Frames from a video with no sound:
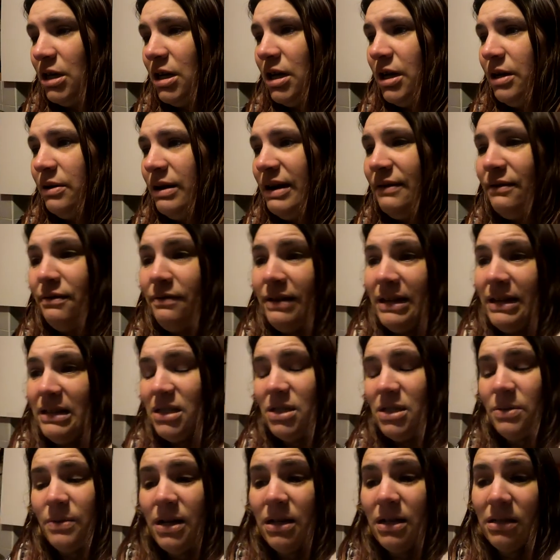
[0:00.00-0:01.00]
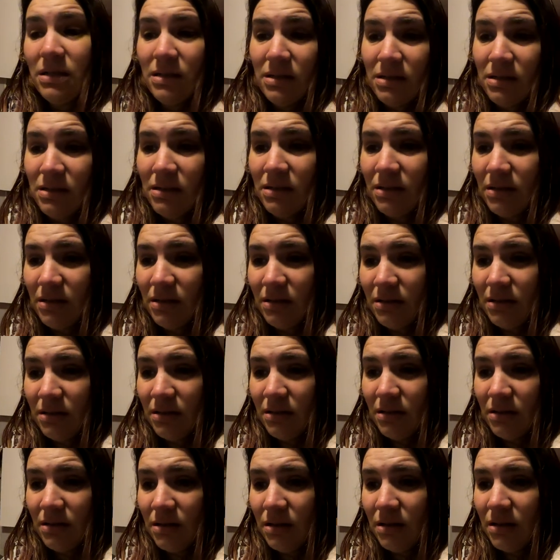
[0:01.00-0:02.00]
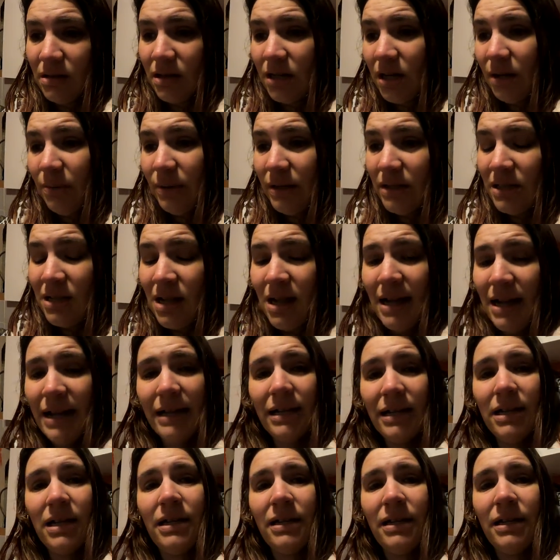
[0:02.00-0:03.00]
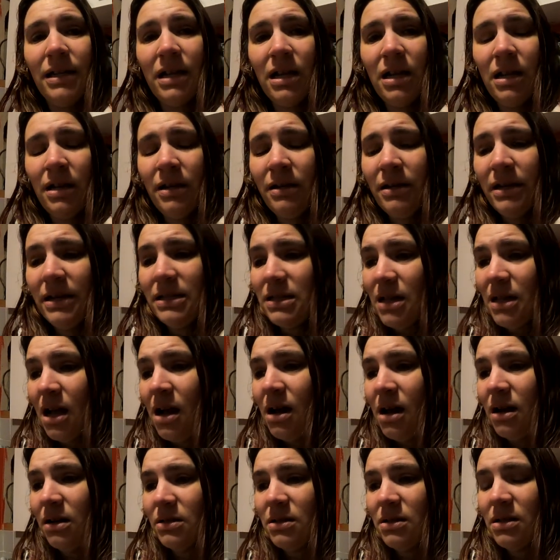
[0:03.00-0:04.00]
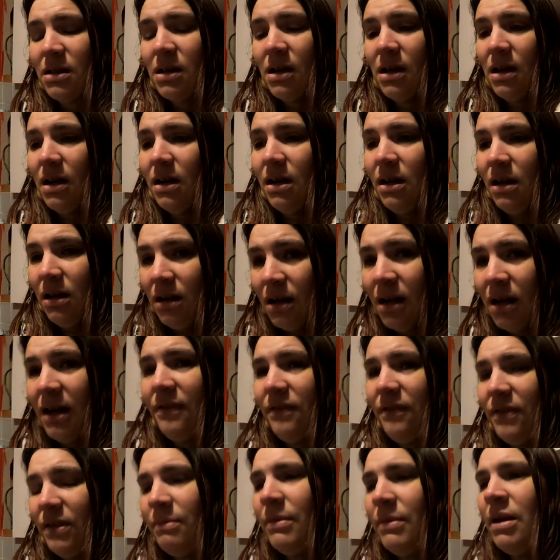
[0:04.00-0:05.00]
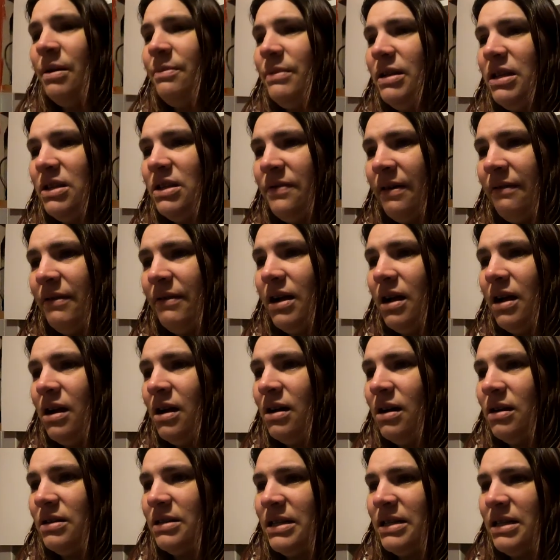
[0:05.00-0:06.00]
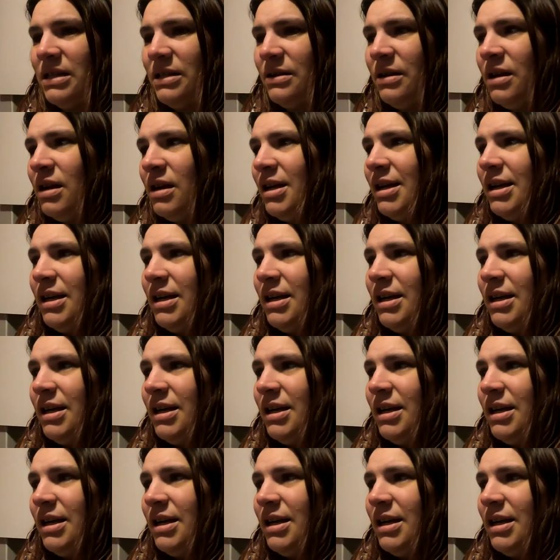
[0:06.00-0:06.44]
You know, have a rant to us. I know what it's like. You know, it's hard. Life at the moment is very hard, and